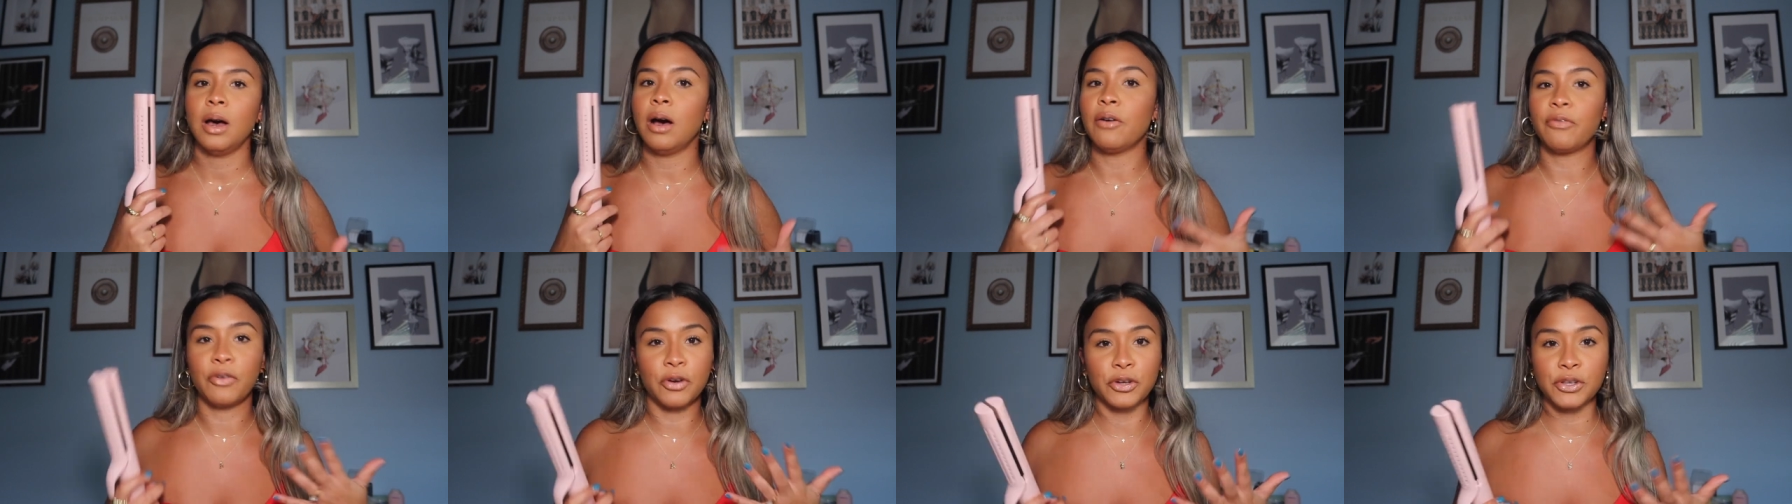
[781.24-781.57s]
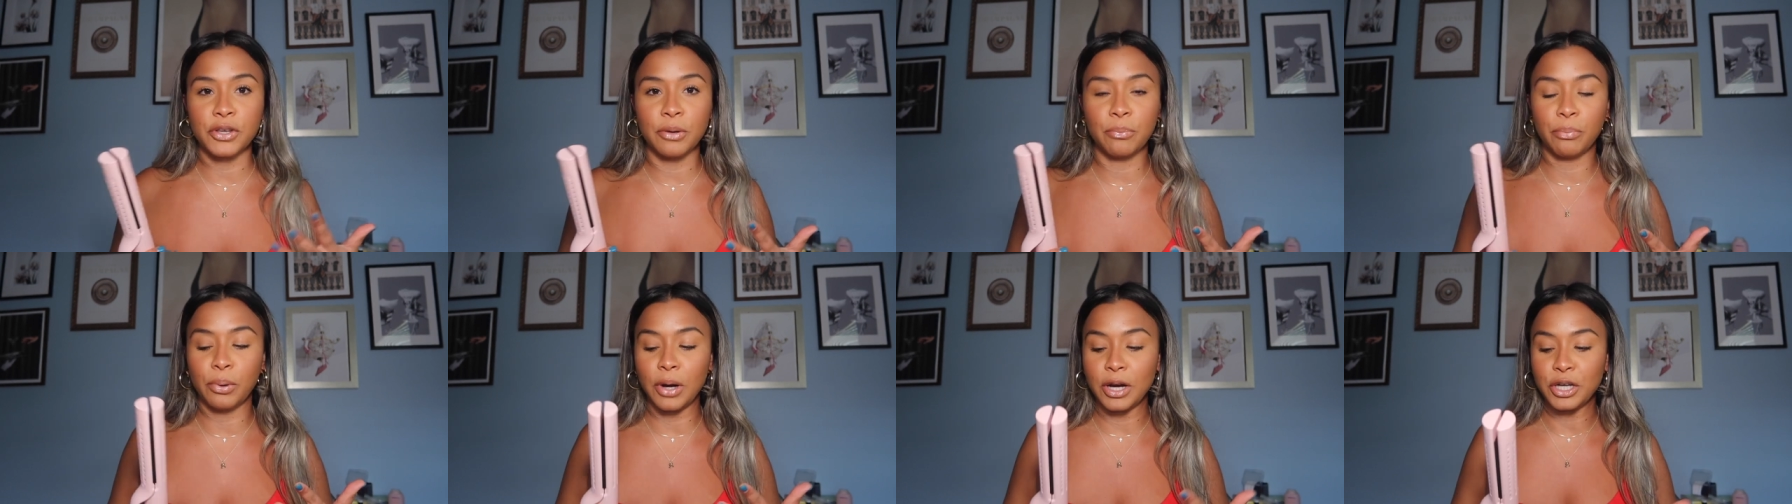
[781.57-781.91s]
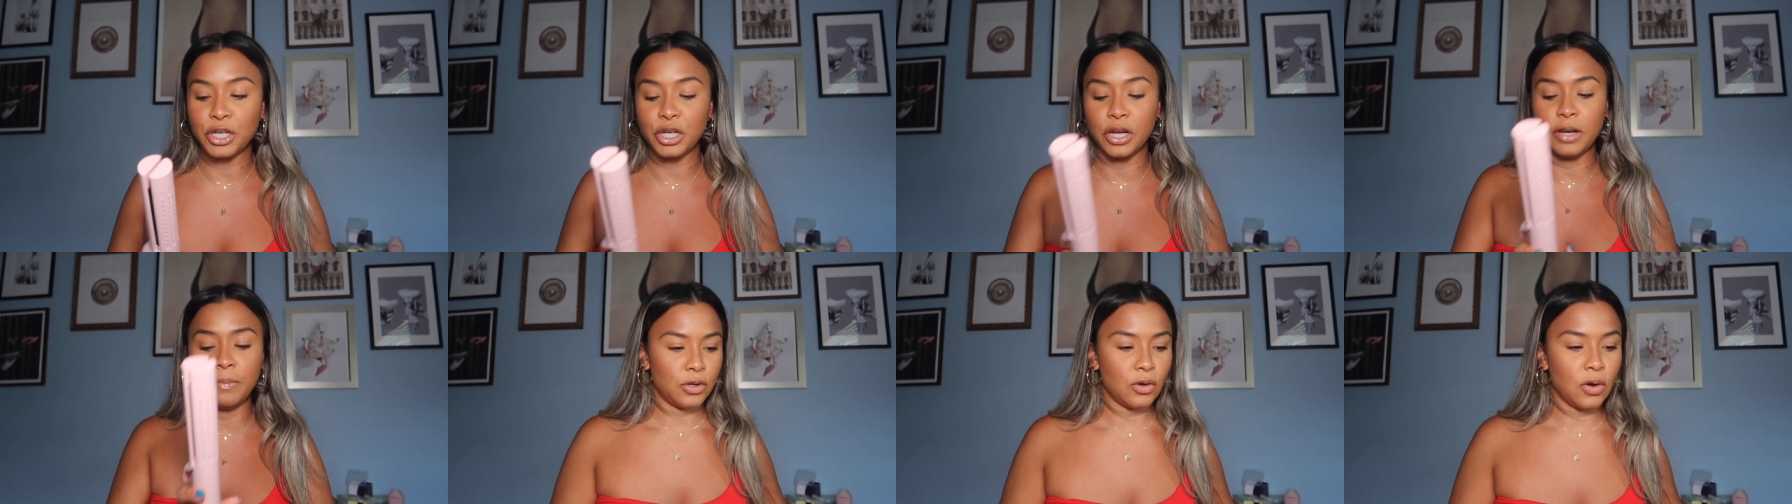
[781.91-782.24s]
a first
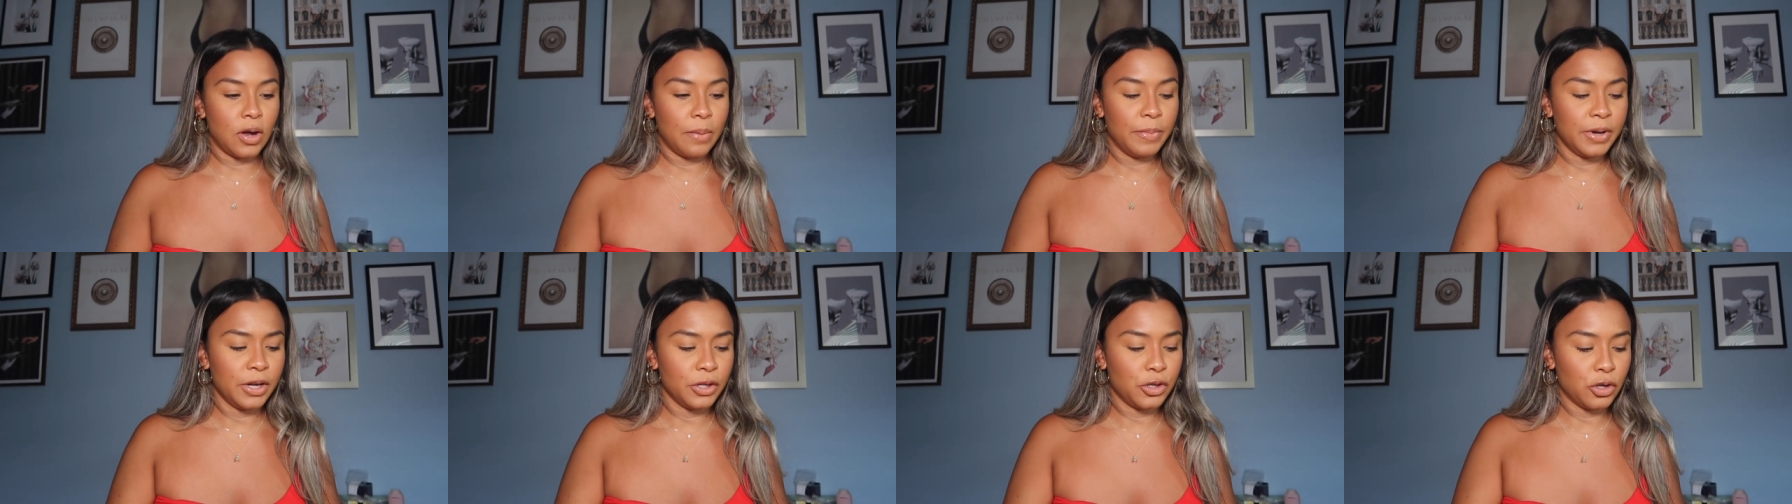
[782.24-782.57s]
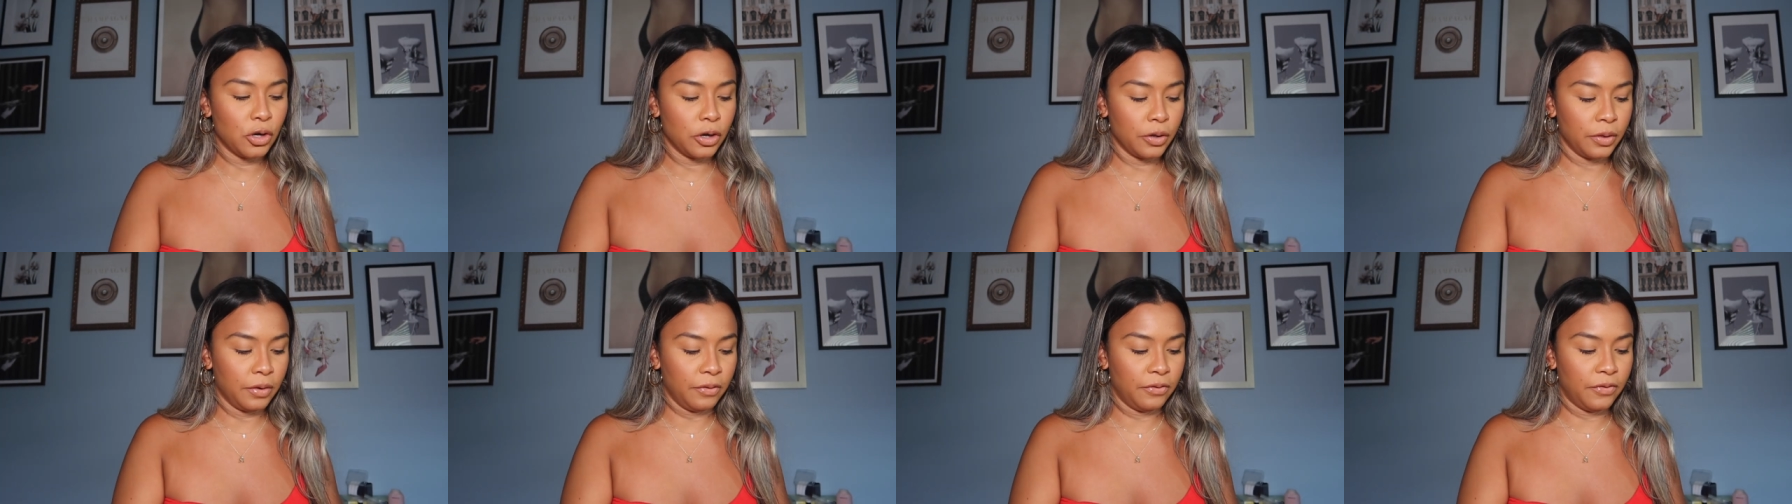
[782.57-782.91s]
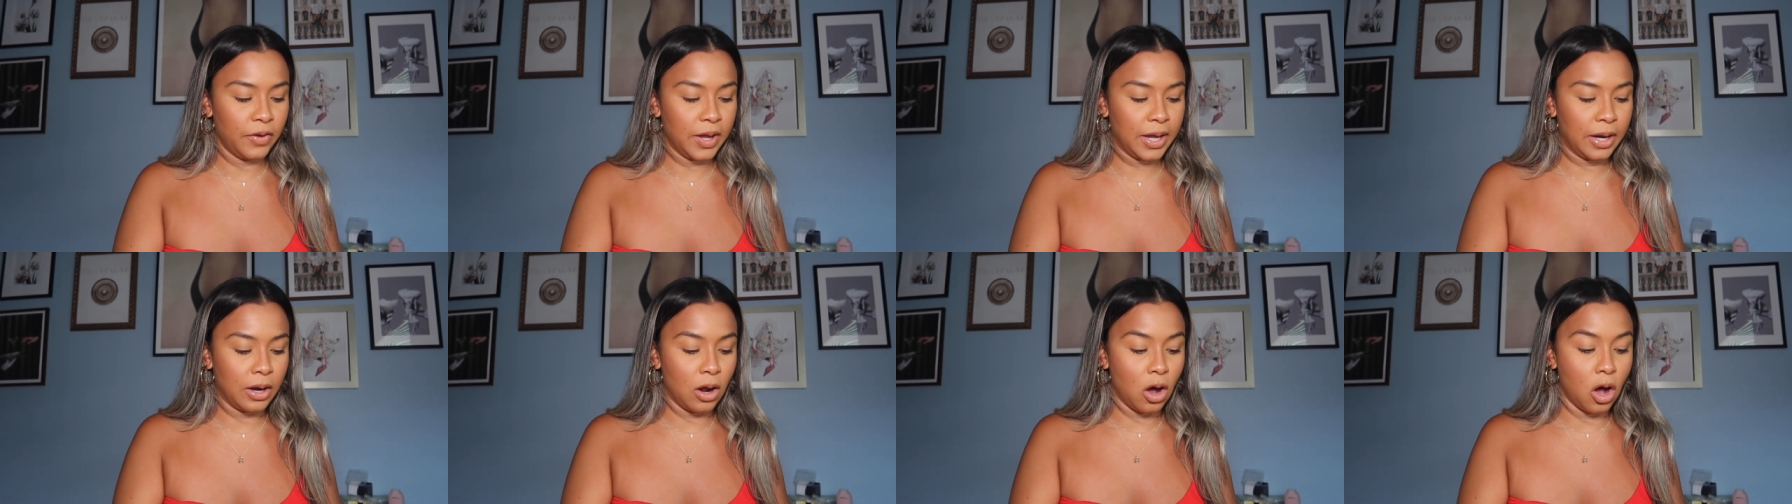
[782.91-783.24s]
impression. So I'm gonna turn the
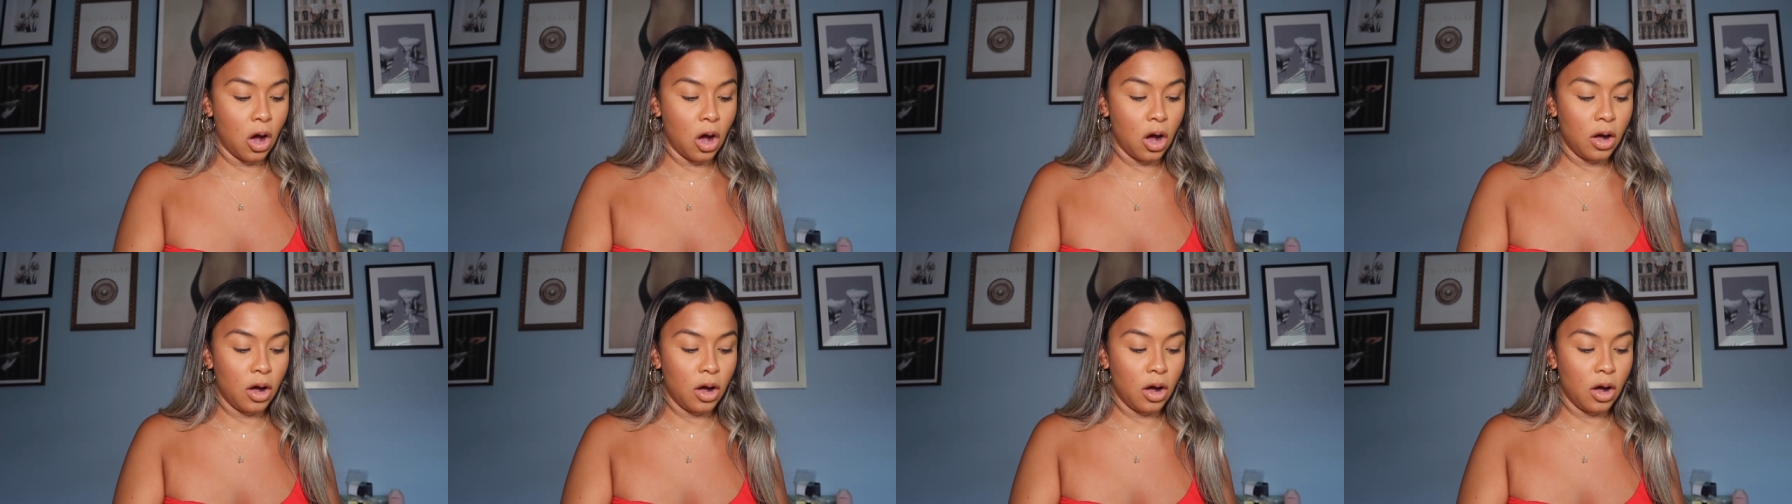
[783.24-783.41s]
fan